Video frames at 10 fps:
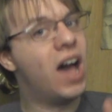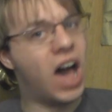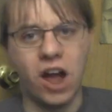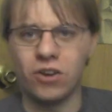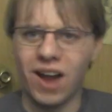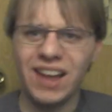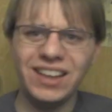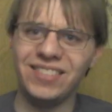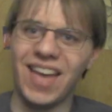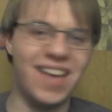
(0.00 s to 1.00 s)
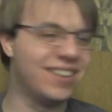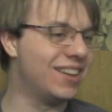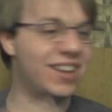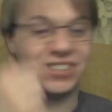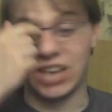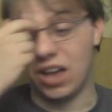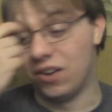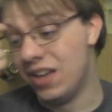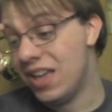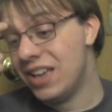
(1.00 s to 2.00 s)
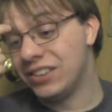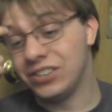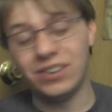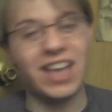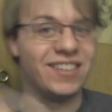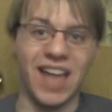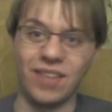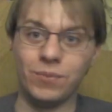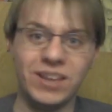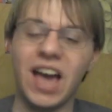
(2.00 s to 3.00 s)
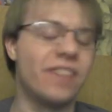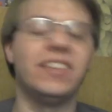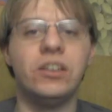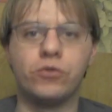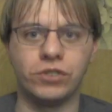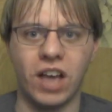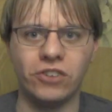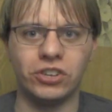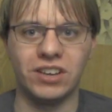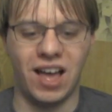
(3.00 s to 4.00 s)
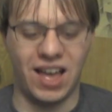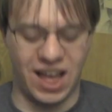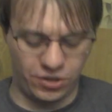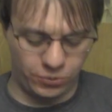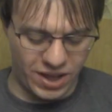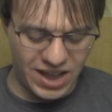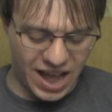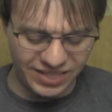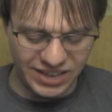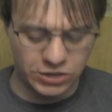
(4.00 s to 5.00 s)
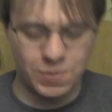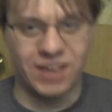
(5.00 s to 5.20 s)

Alrighty then, so yeah, now that we got the introduction out of the way, I think it's